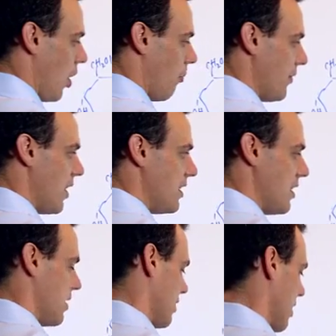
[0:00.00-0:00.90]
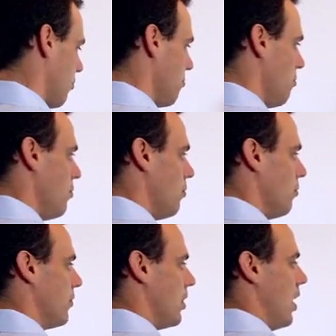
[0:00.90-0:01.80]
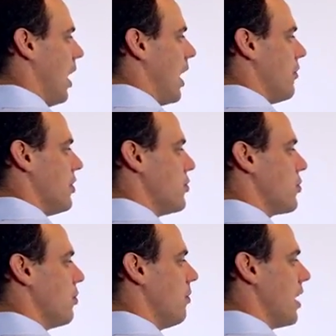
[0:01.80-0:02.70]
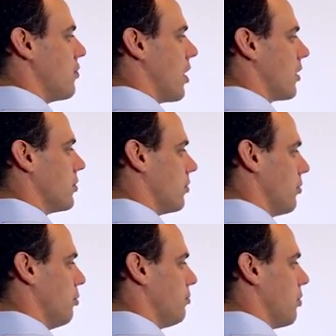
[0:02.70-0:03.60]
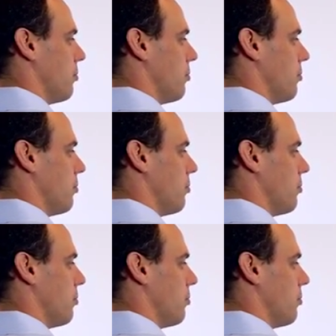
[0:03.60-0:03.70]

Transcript: What they did is they removed these two hydroxyl groups,